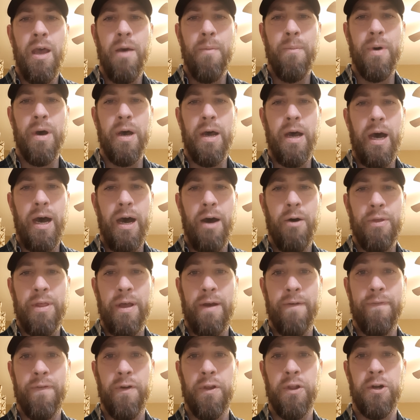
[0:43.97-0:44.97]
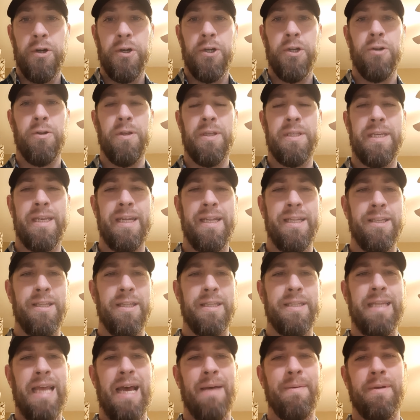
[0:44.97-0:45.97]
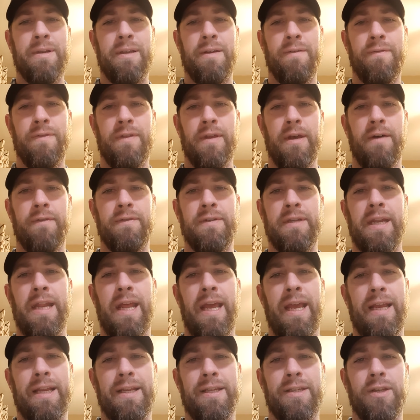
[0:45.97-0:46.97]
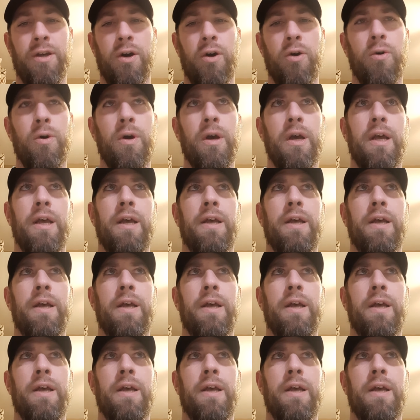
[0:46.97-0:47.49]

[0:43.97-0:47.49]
But without further ado, let's get into the topic of today. So